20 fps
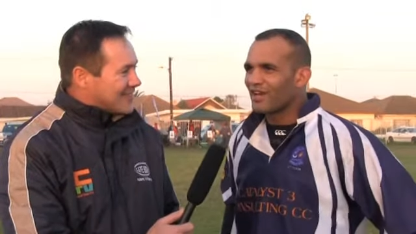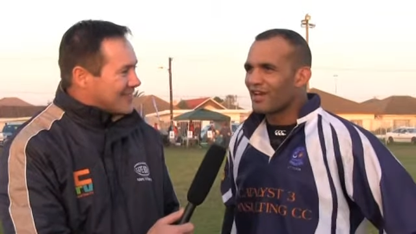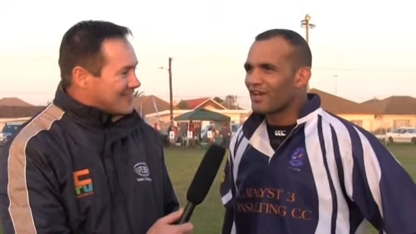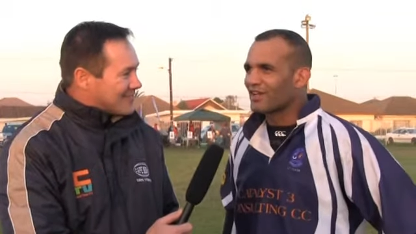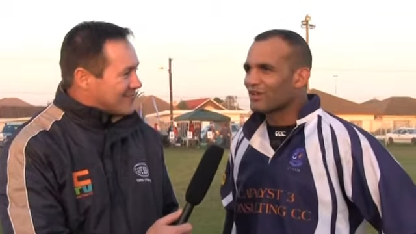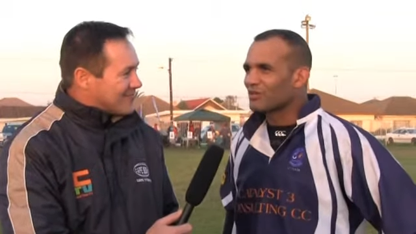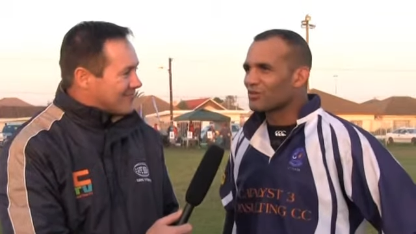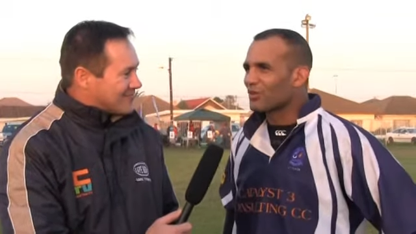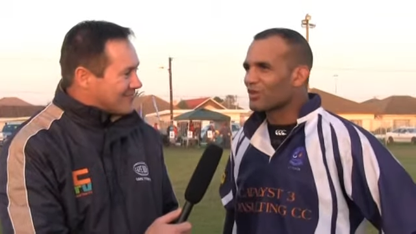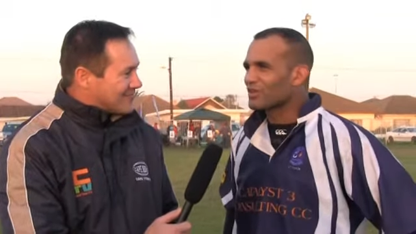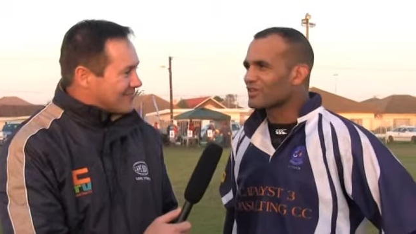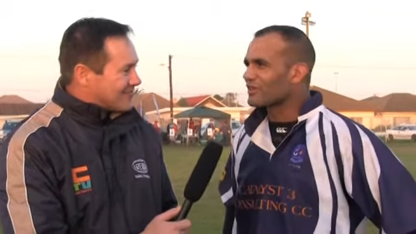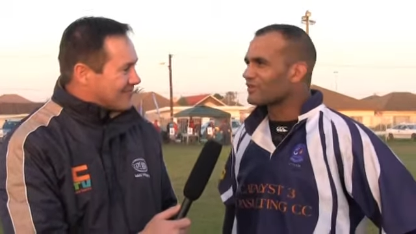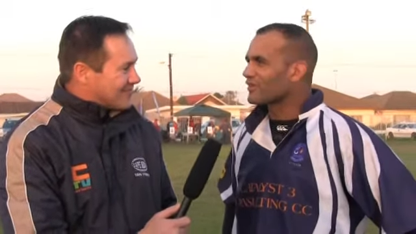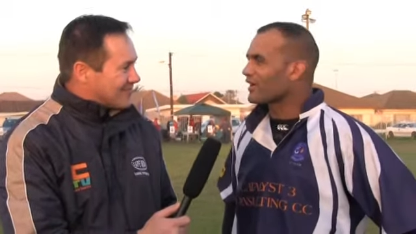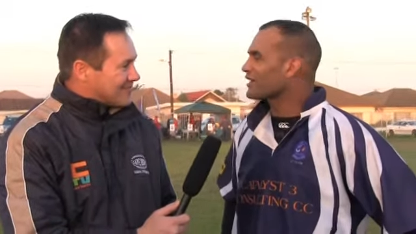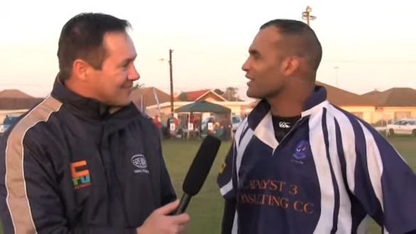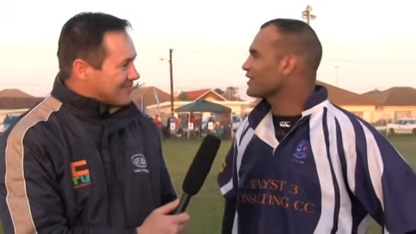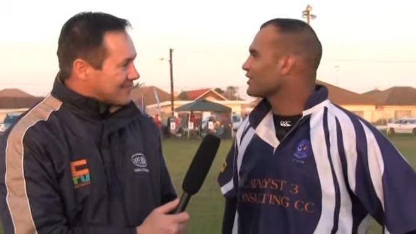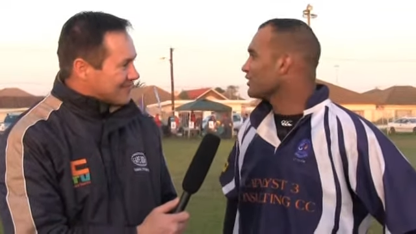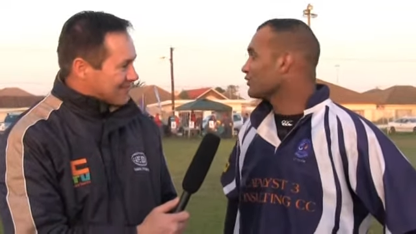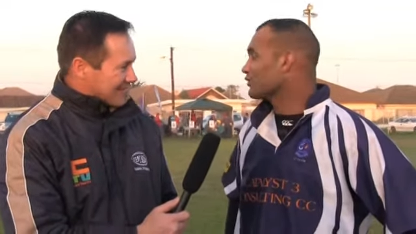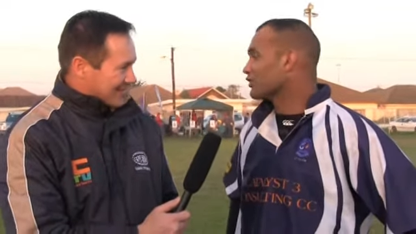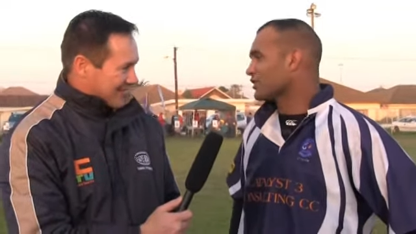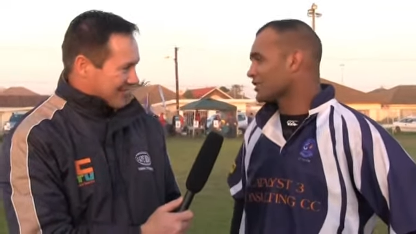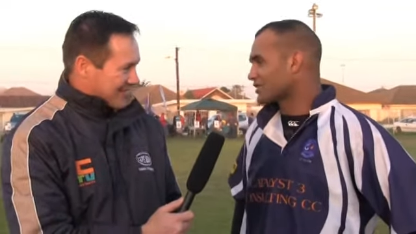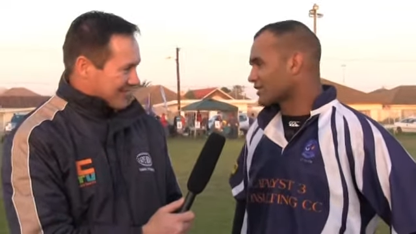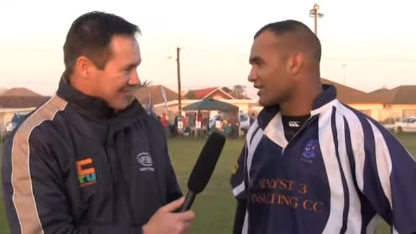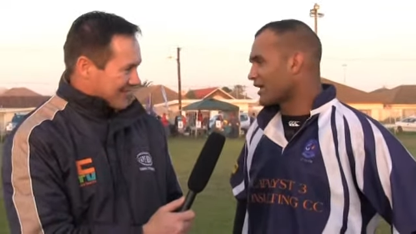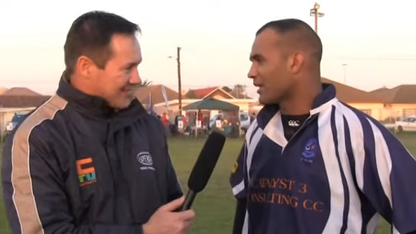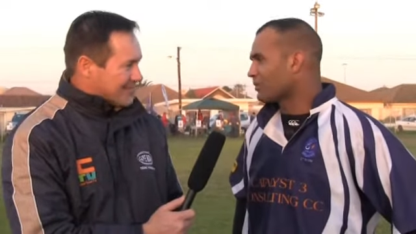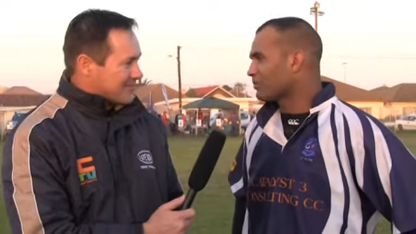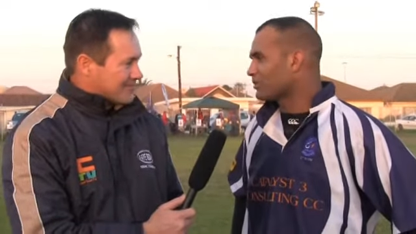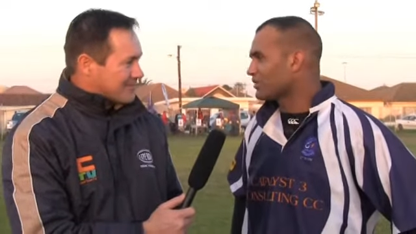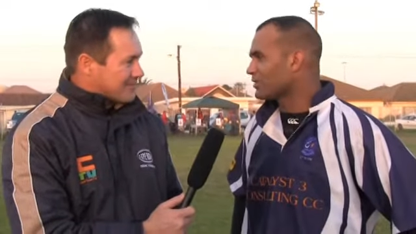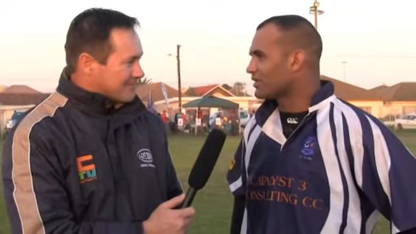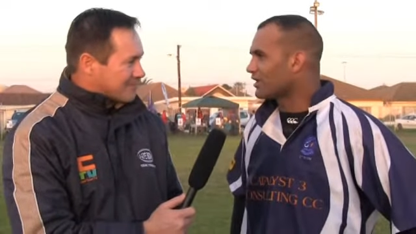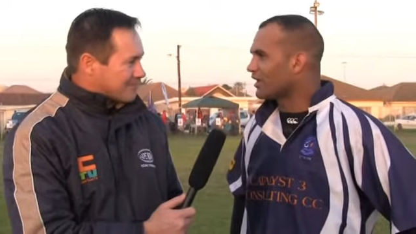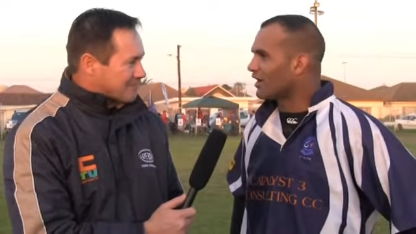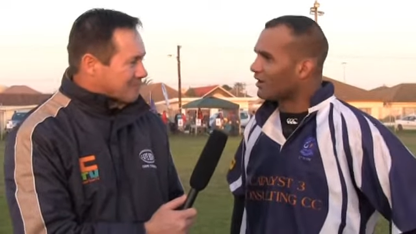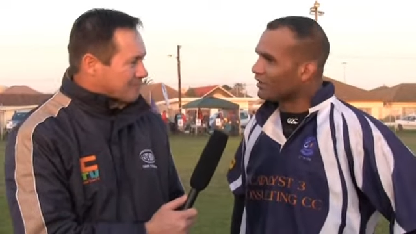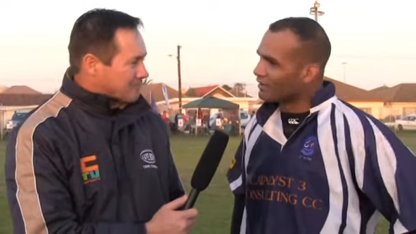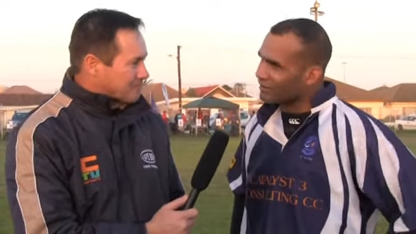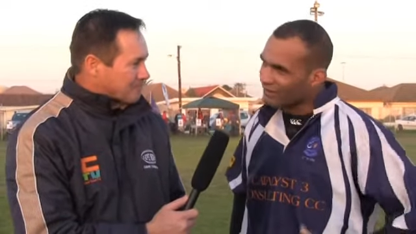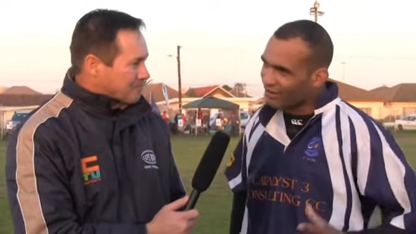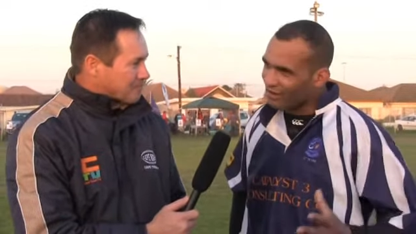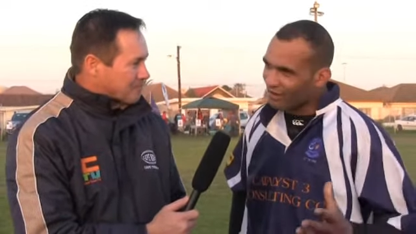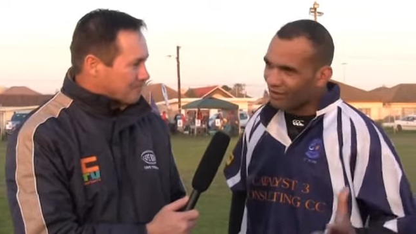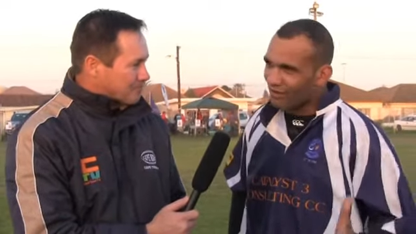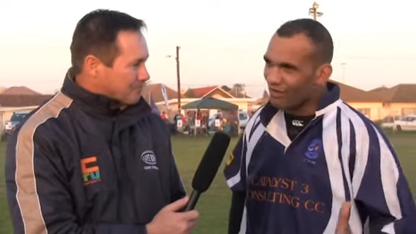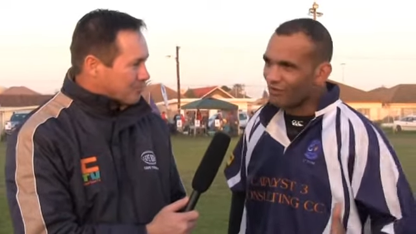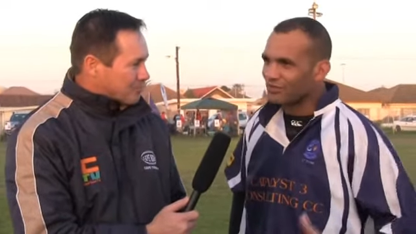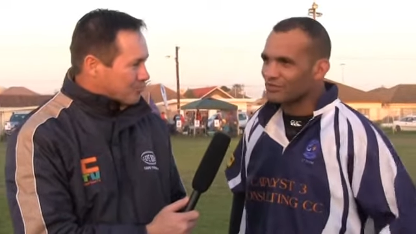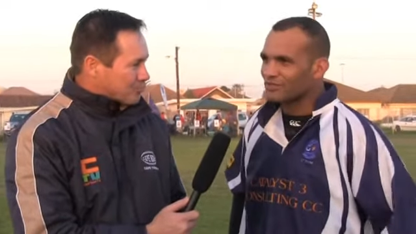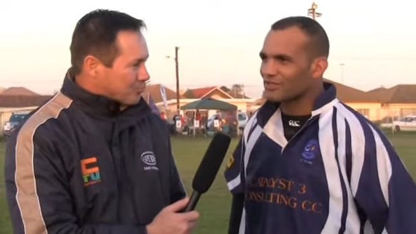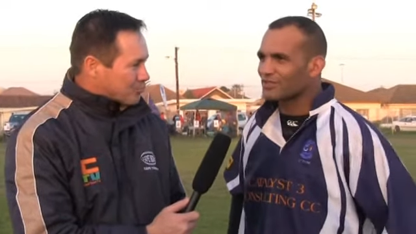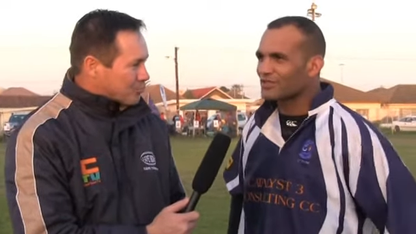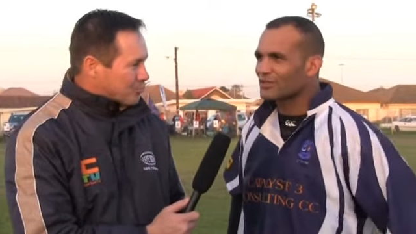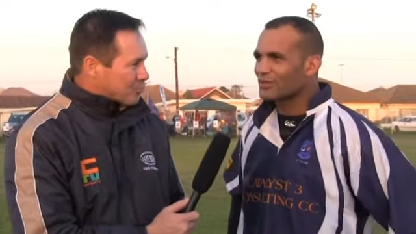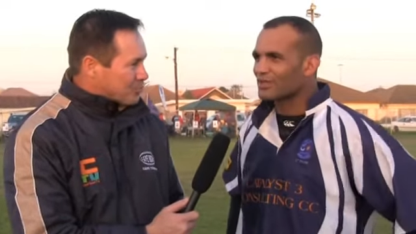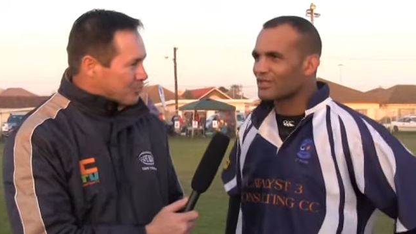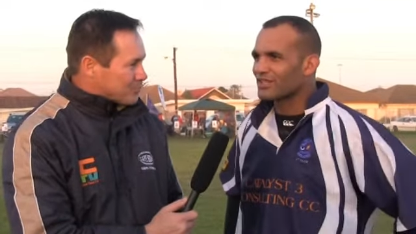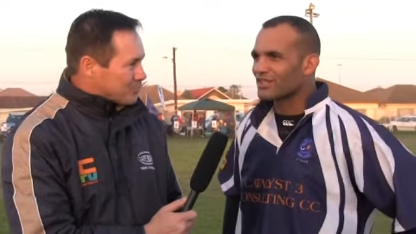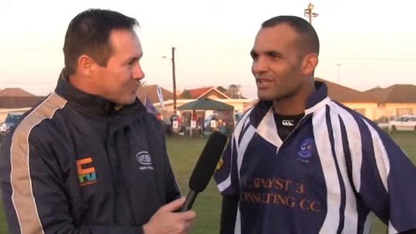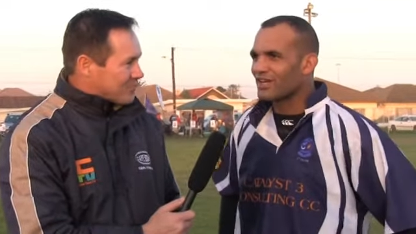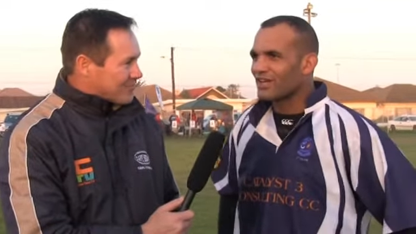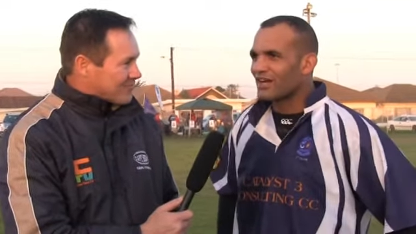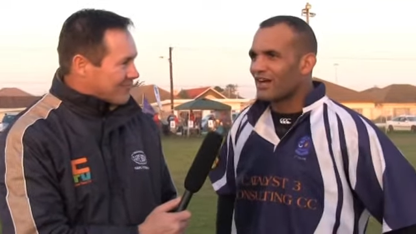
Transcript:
Speaker 1: and whatever I can give to this club, I'll, I'll obviously do it.